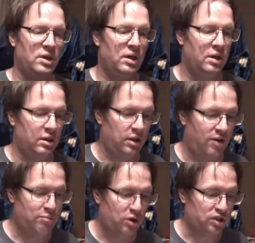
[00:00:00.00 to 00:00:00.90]
What is it?
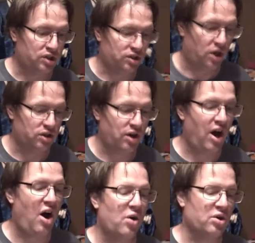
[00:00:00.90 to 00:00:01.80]
Lovebird Star Trek.
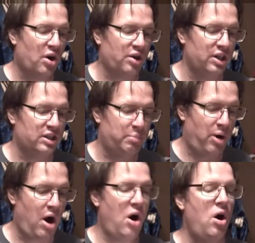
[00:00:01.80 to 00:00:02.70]
Oh, Kirk and
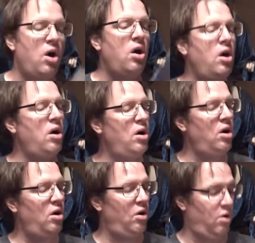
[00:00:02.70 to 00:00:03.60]
Spock.
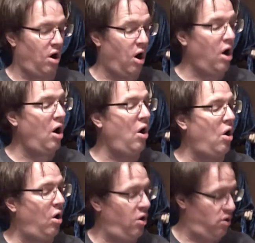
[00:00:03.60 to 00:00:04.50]
Oh,
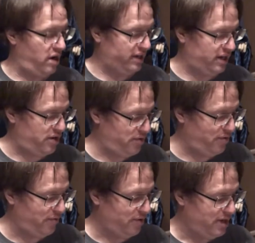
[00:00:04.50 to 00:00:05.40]
oh, I can hear
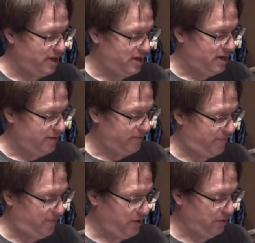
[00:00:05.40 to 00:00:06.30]
you,
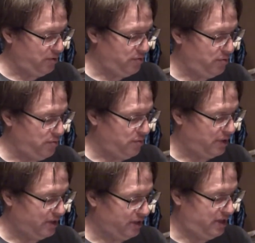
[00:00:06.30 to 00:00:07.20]
feel you,
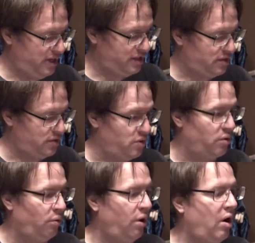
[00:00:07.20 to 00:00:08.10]
kiss you.
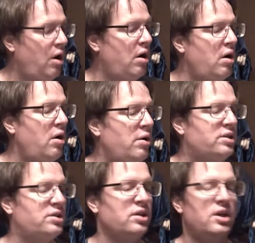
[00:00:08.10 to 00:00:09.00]
Oh,
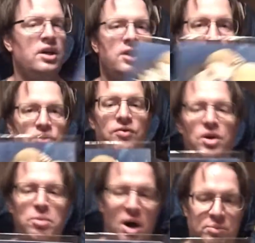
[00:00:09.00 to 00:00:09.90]
it's these are
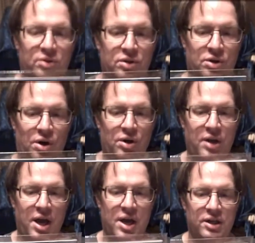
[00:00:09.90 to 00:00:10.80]
very popular. Kirk
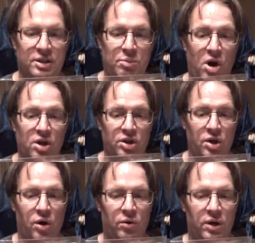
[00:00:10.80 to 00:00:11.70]
and Spock, you
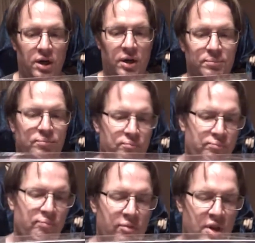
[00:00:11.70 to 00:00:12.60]
know,
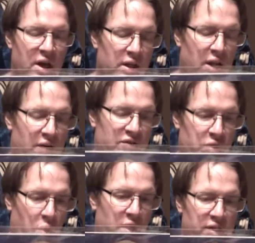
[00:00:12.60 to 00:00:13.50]
uh, love
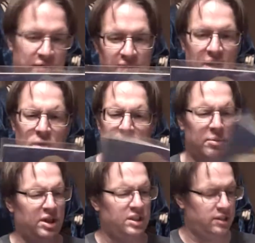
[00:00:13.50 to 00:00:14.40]
story. It's a fan. Oh, I'm
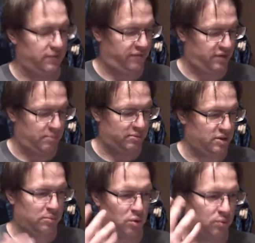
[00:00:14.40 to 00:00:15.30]
guessing some.
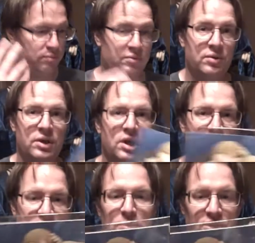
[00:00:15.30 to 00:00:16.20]
some it's a Japanese one.
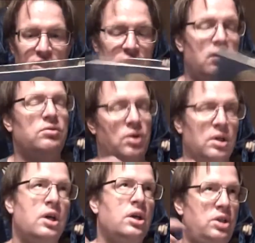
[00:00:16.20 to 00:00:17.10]
Japanese. Oh, sorry,
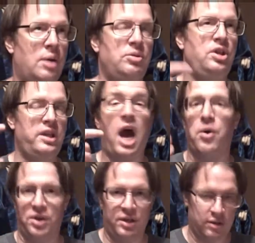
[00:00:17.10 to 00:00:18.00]
Japanese
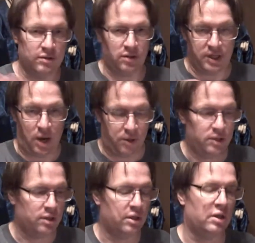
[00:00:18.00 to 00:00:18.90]
yaoi. Sorry, yaoi.
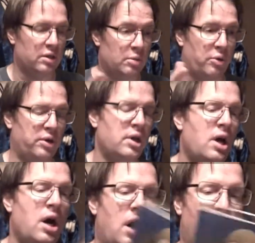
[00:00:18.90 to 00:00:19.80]
Sorry.
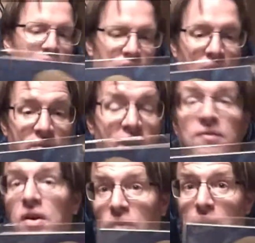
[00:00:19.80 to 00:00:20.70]
Uh, so I mean,
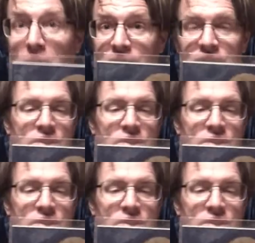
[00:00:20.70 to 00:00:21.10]
I've never read one of these.